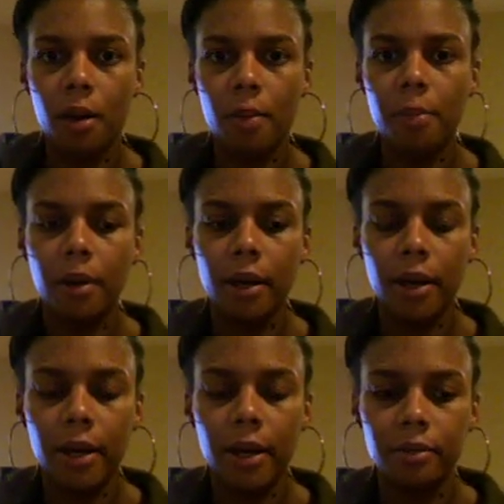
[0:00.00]
know.
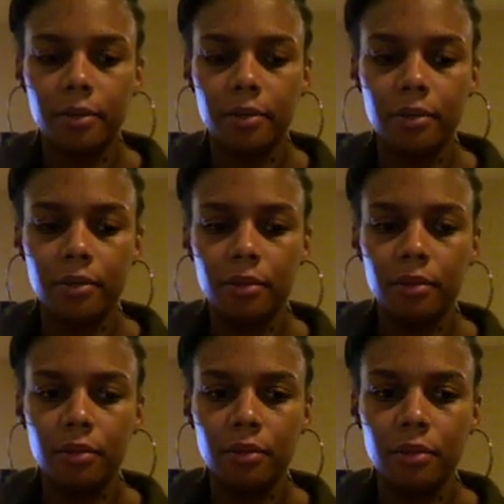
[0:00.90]
But
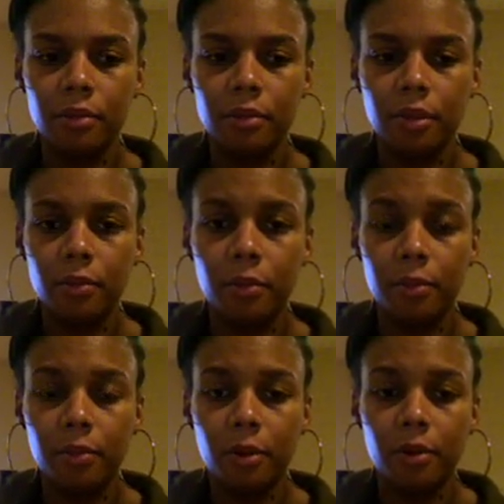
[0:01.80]

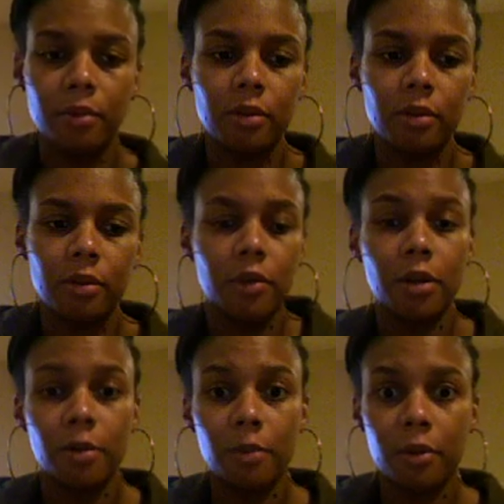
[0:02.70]
if you
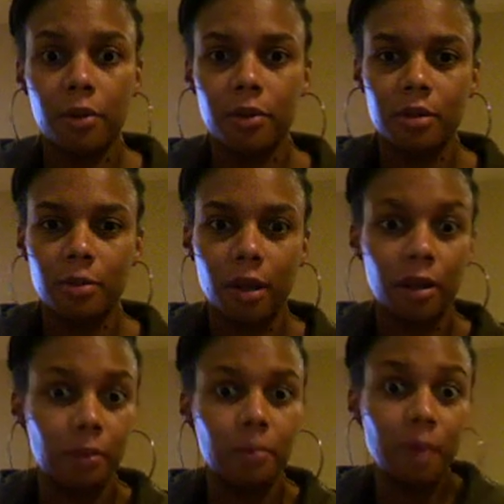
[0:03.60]
hear motor, it's my
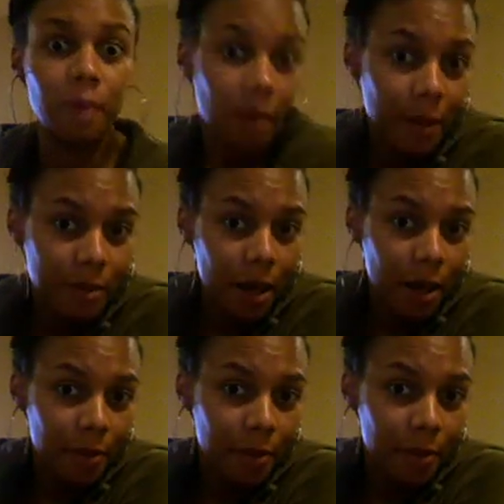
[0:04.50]

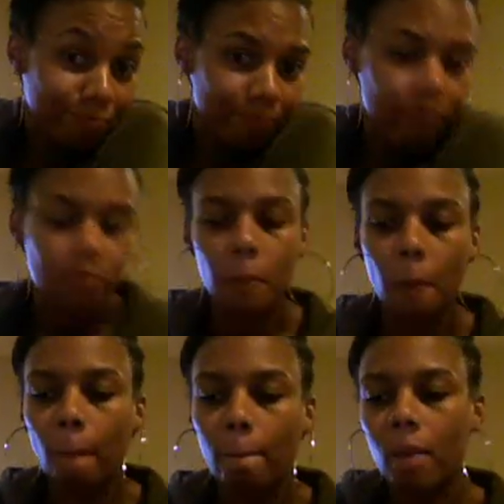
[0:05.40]
laptop.
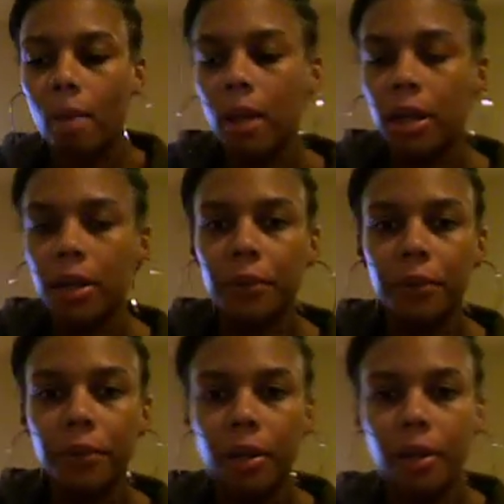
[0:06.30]
But
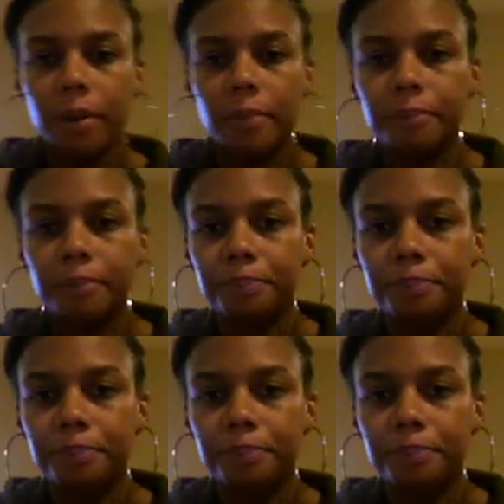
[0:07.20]
anywho,